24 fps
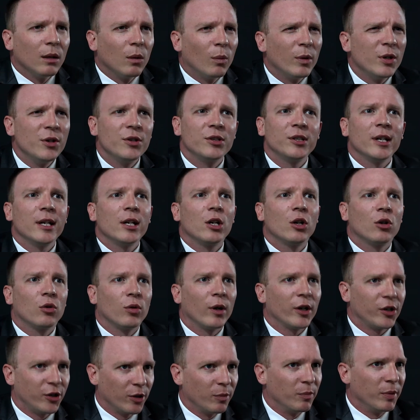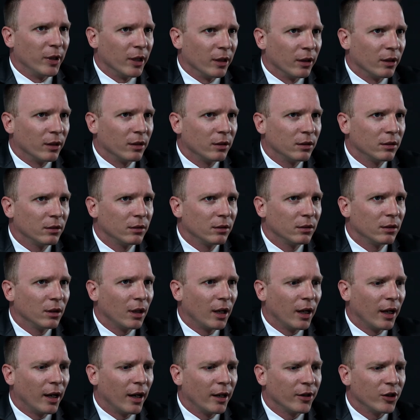When you say crush a beer,
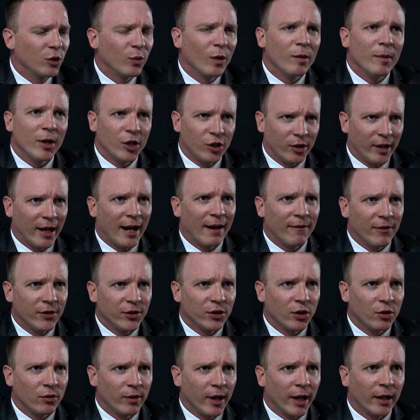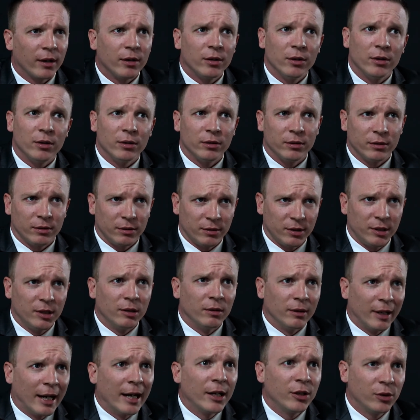I just want to make sure I have this correct. You're
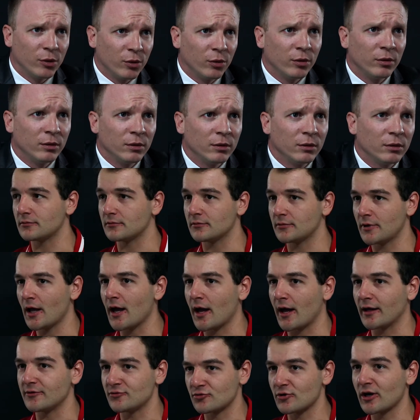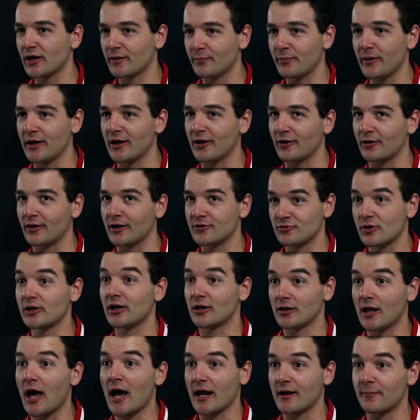still in high school? Yeah, I drink beer. I drink
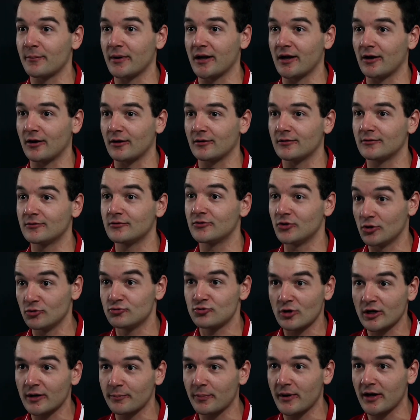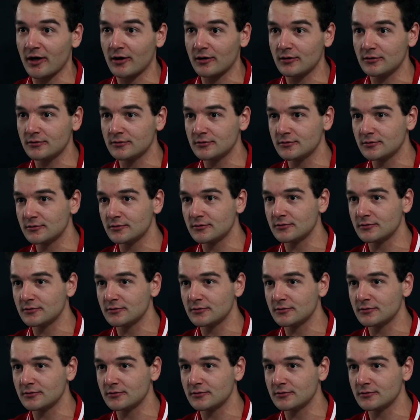a lot of beer. Do you drink beer?